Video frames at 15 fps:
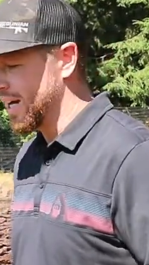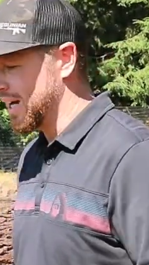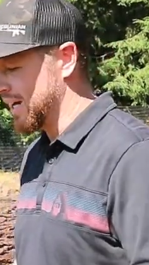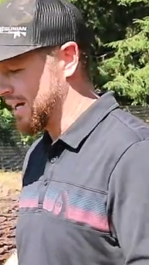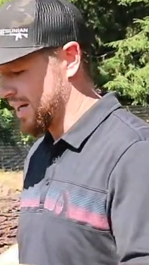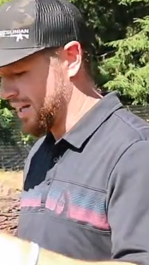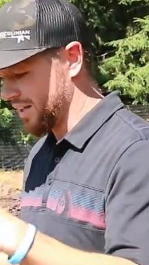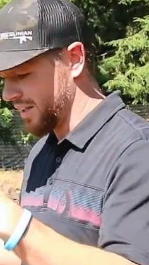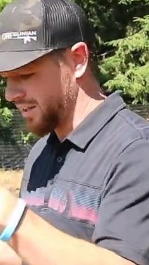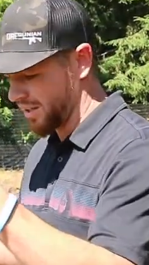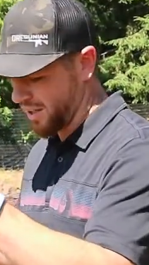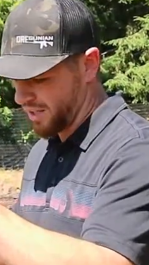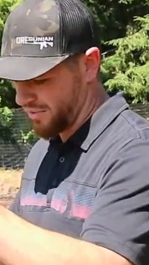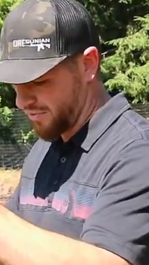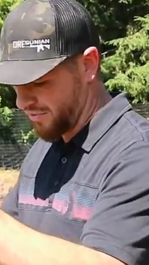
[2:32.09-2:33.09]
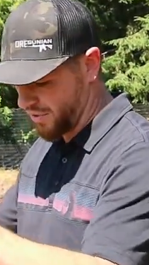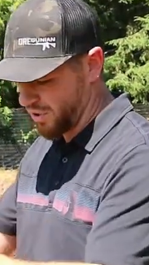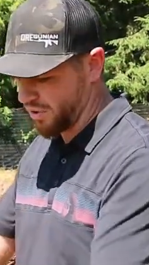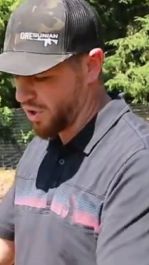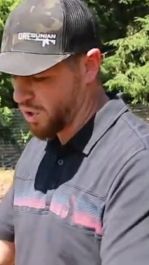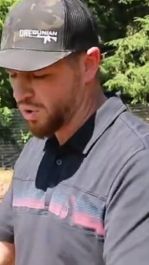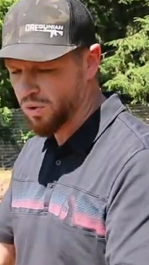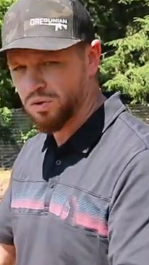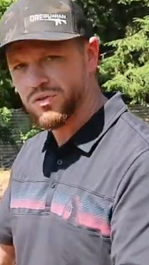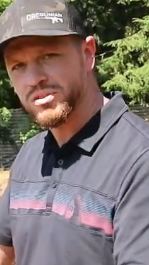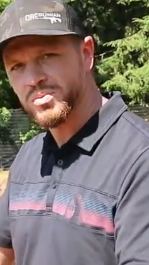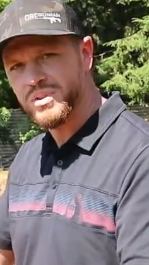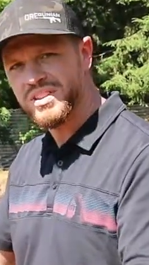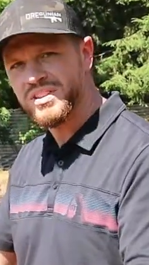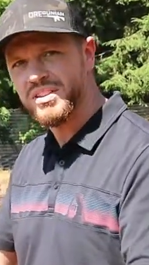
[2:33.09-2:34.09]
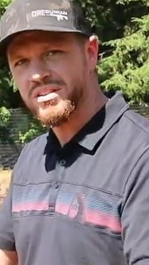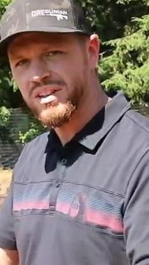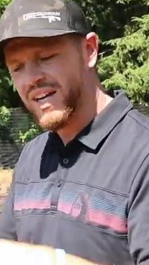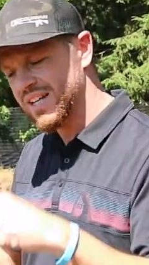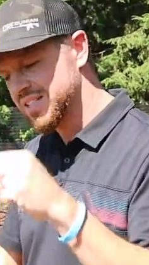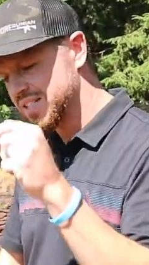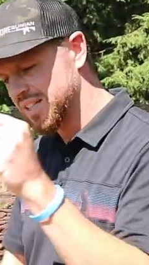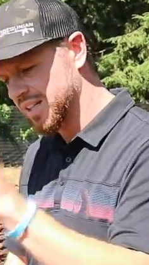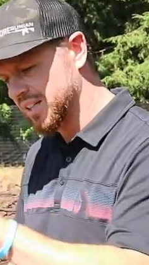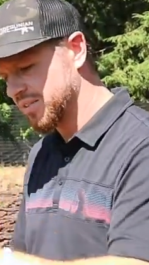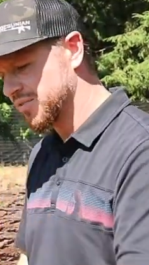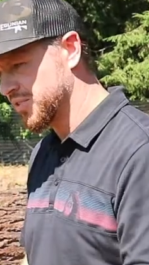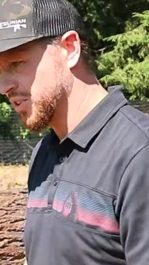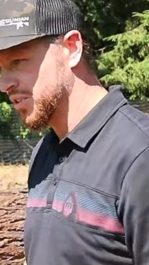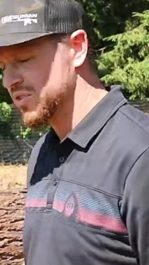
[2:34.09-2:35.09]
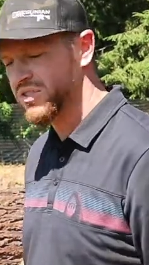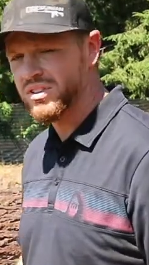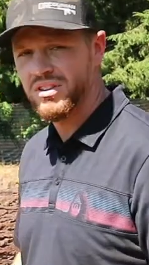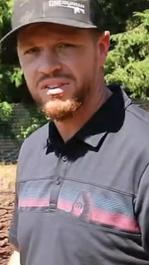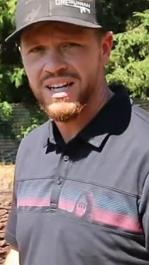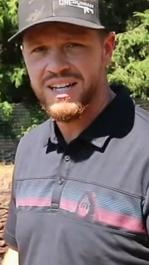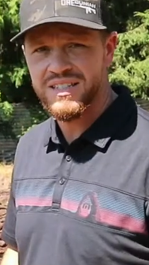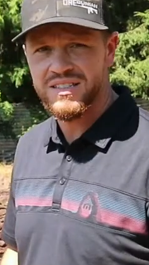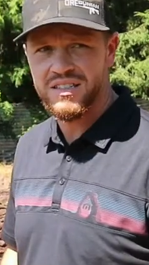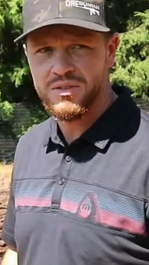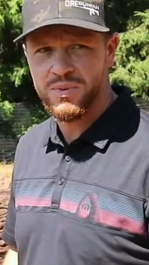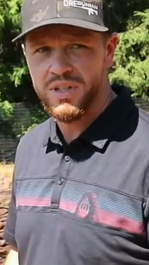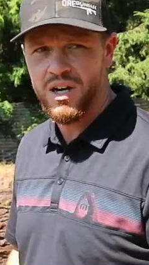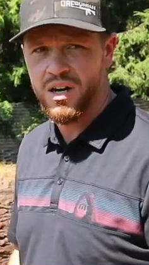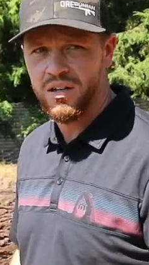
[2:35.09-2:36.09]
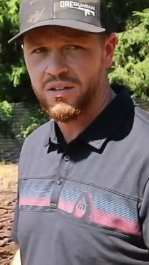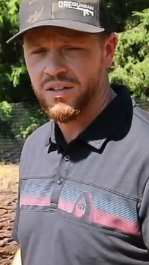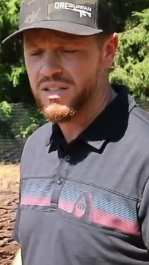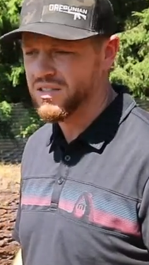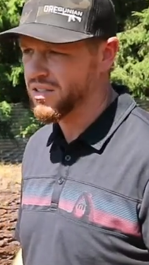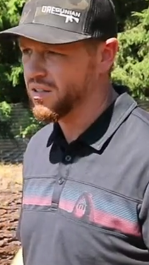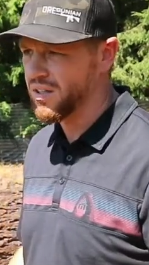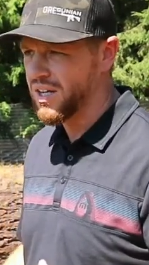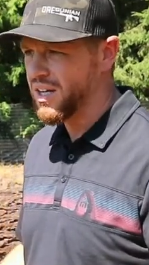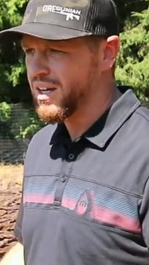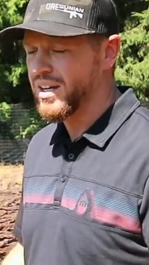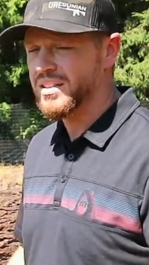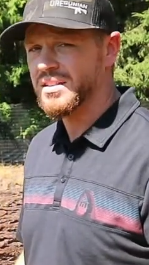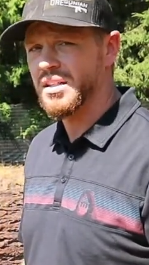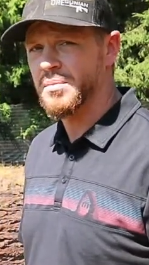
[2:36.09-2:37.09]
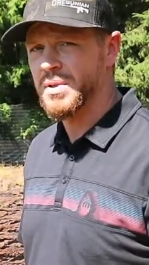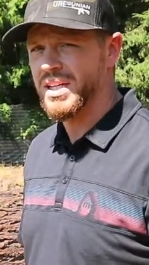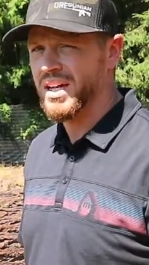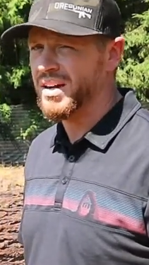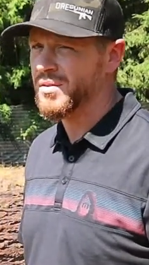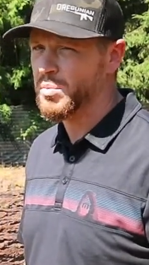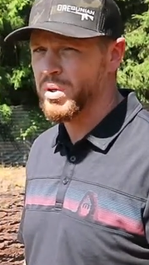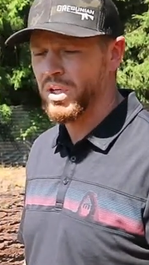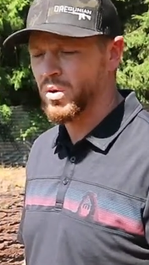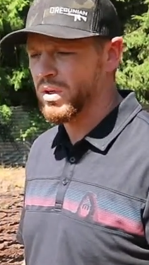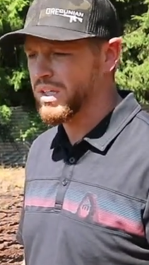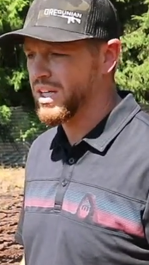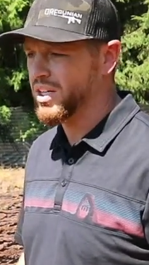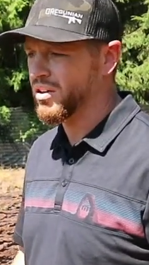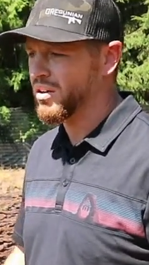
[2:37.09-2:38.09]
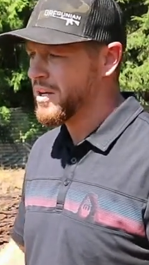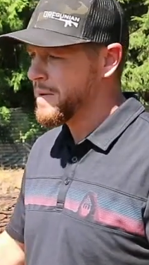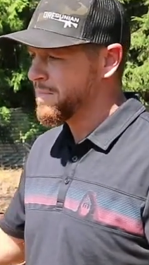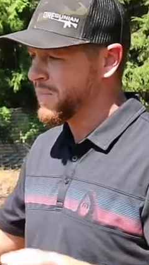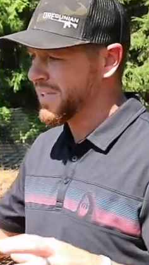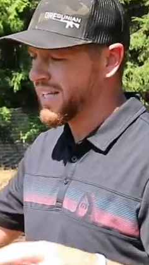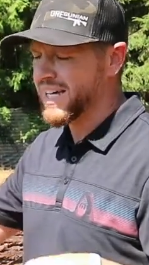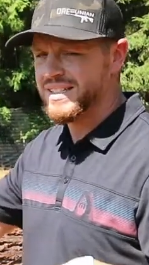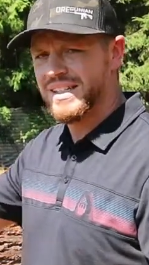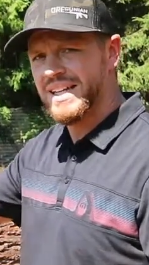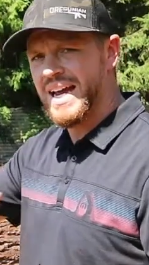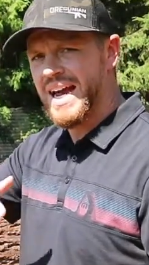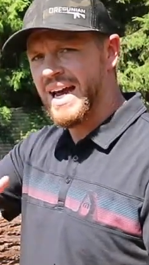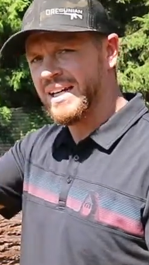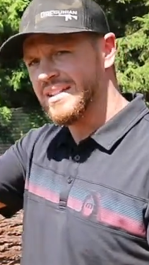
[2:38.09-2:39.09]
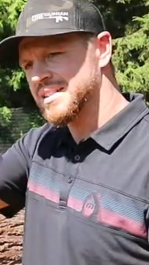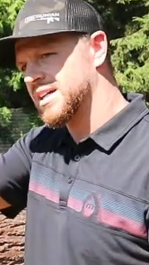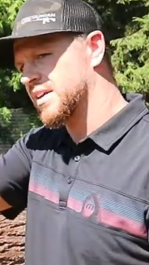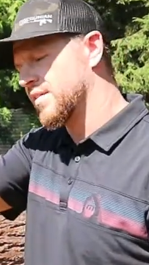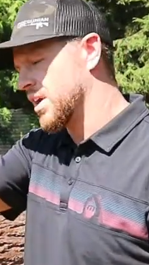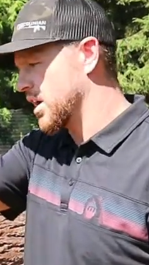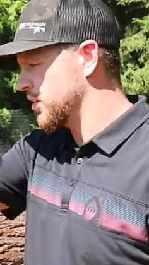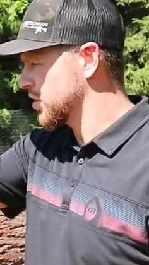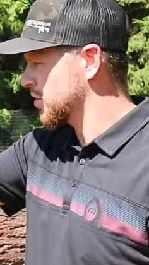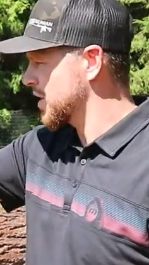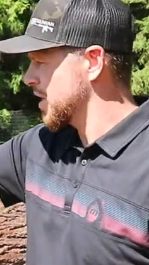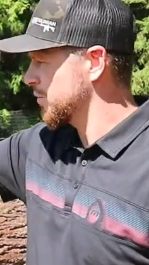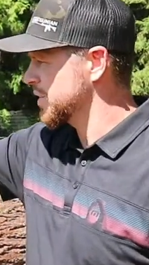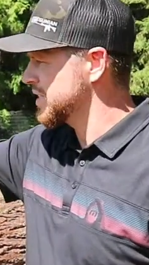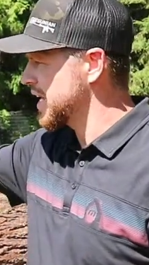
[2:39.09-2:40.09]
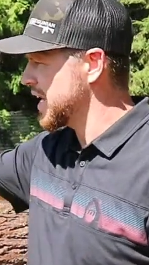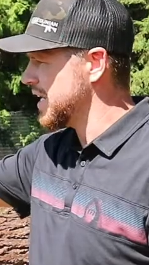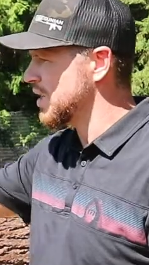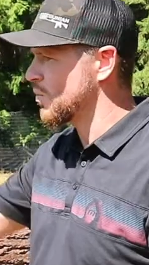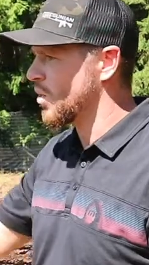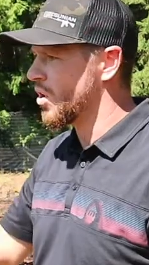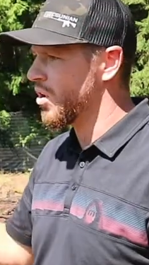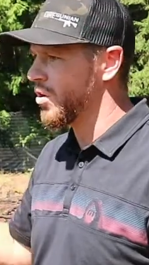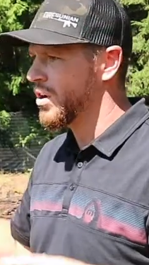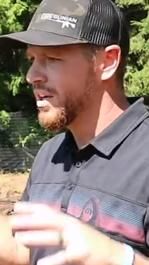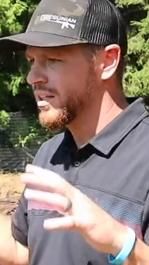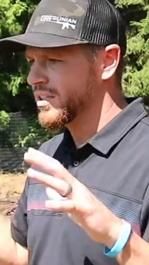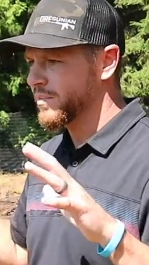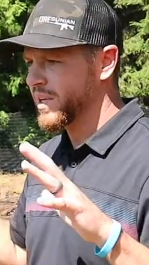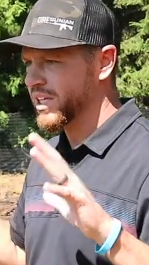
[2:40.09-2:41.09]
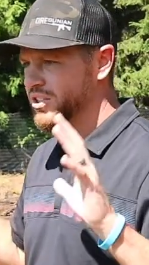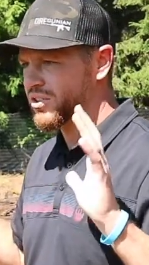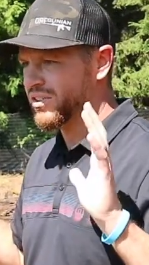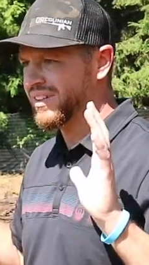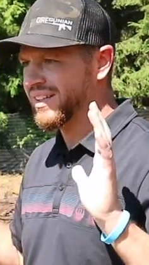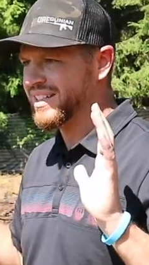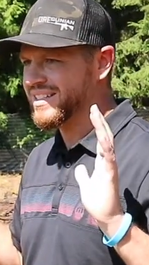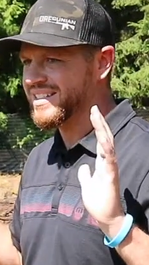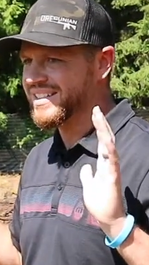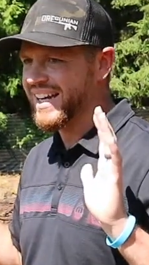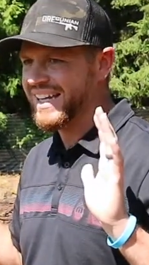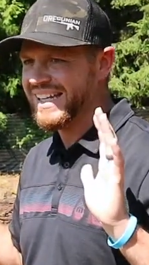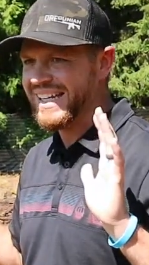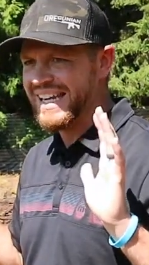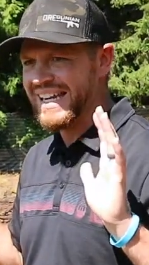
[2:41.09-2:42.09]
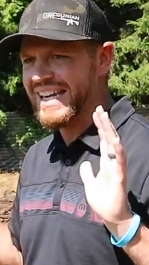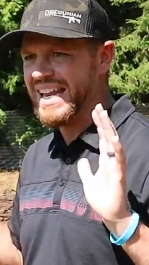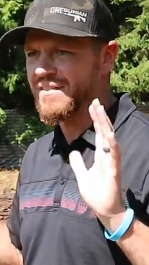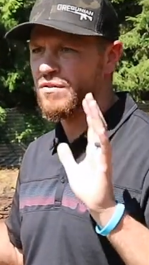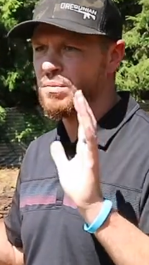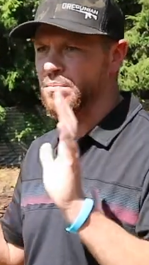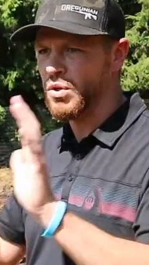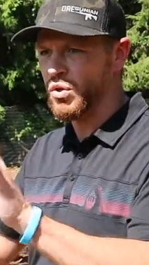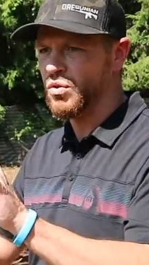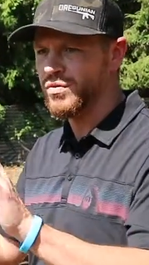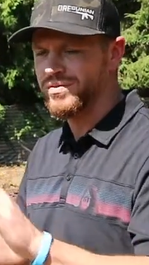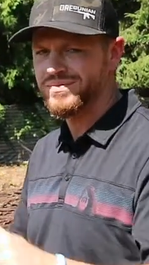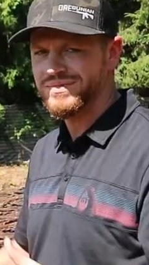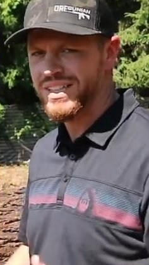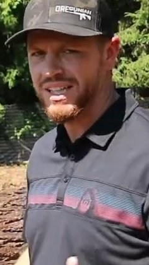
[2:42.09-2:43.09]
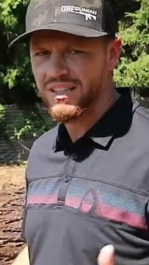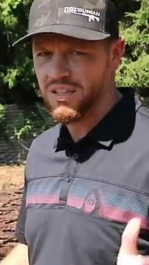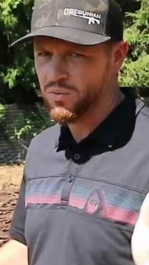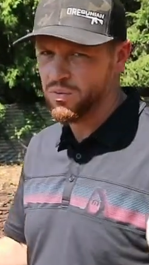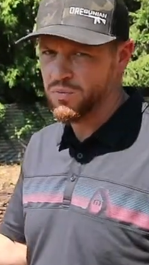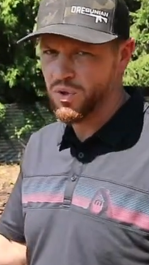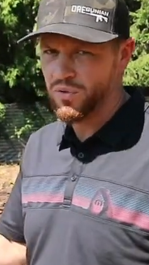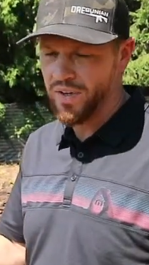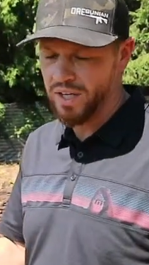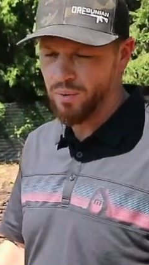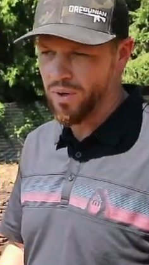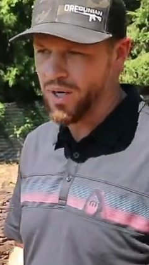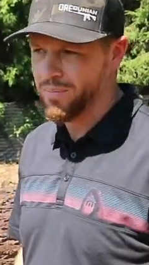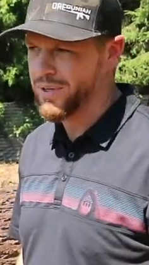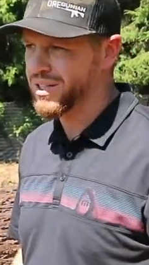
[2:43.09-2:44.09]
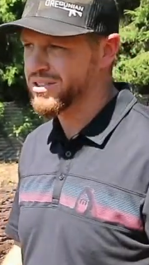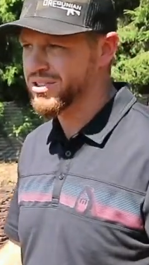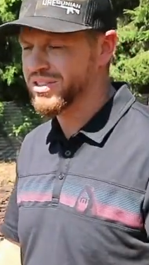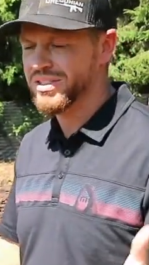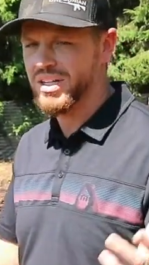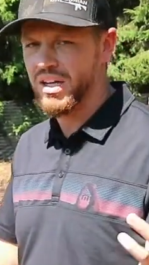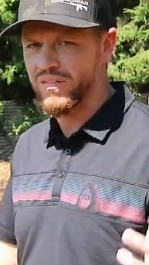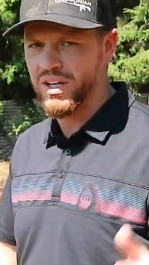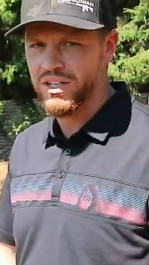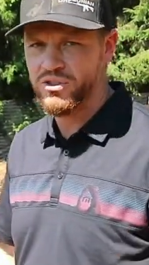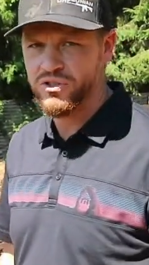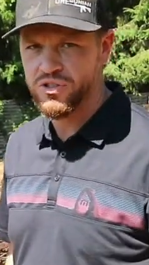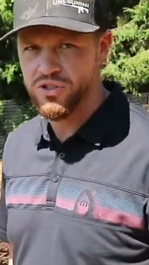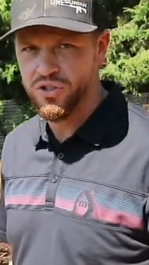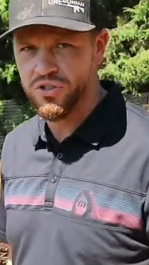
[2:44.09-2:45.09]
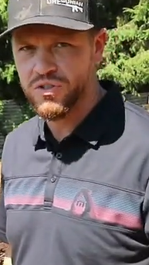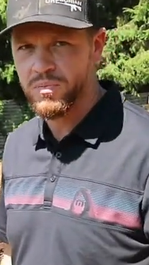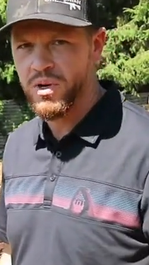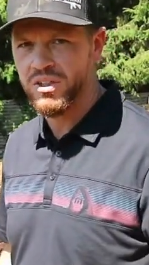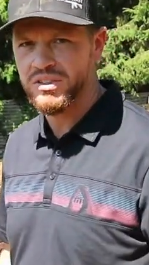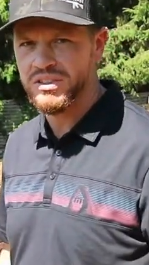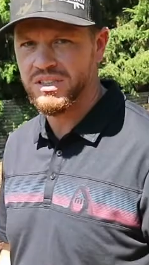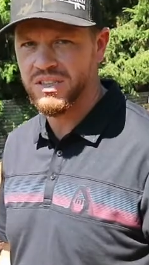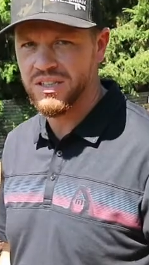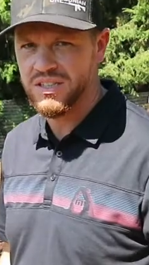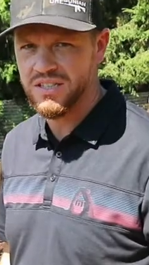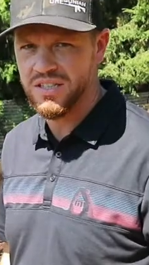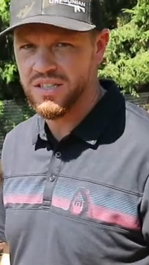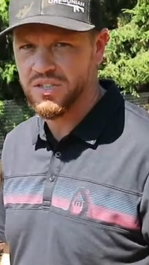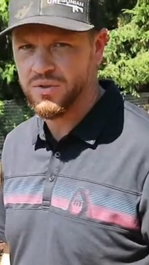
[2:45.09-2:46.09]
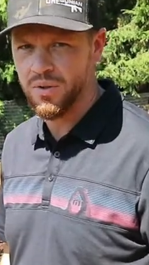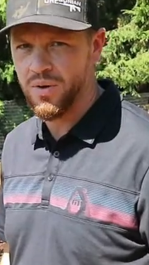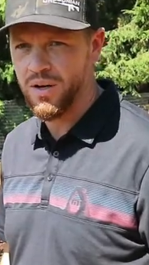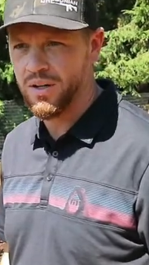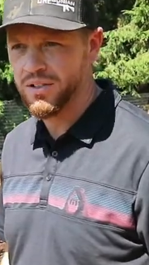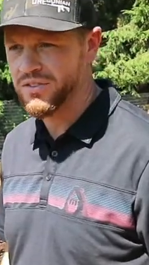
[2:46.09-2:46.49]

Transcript: uh, and then they're gonna fill the holes with steel casing and then fill those steel casings with concrete. So it's gonna be kind of a big ordeal, but that's gonna act as kind of an underground retaining wall to make sure that this site can never move. Not that it would move anyway, but it's just kind of an extra insurance policy that the city's requiring.